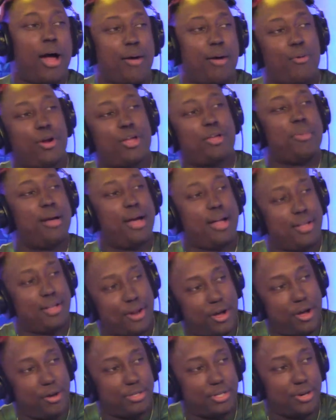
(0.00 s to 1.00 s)
where you been?
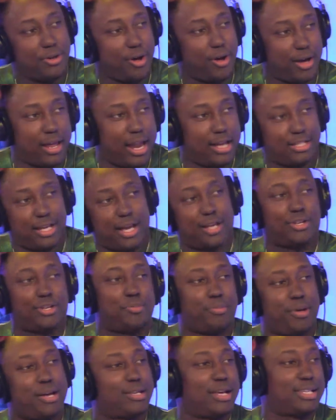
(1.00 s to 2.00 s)
You know, what's going on? Can I stay at
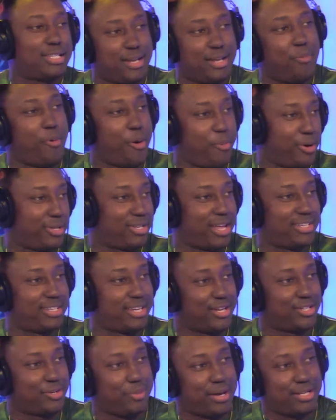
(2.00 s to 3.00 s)
your place? I see no more words. Can I
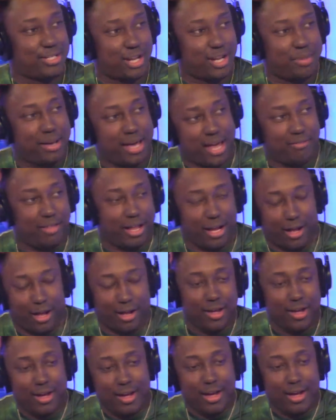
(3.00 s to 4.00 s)
stay at your place? It's gonna be kind of like
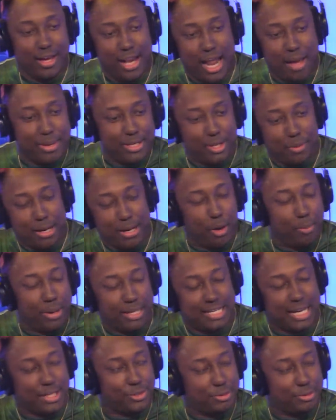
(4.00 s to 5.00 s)
a, you know what I mean? There's gonna be a little bit
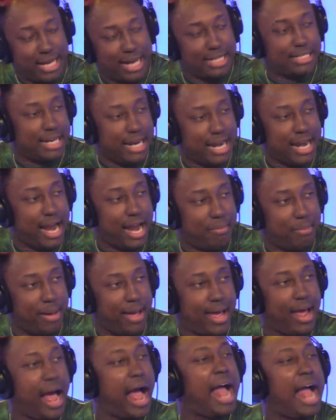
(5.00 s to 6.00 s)
of sexual tension in there, really?
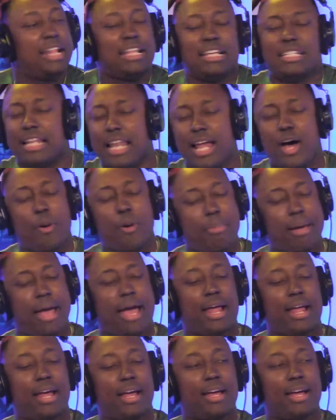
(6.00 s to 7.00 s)
Man. Just a little bit. I
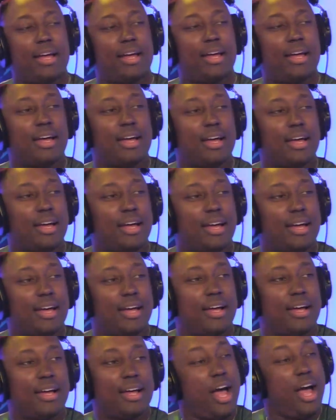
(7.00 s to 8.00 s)
think it's gonna be brother
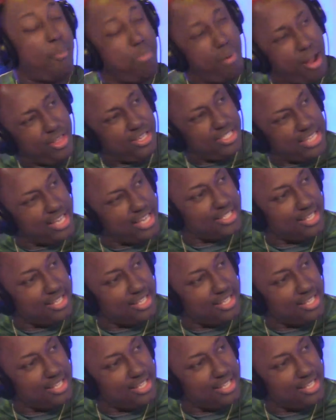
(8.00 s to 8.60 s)
and sister. Brother and sister.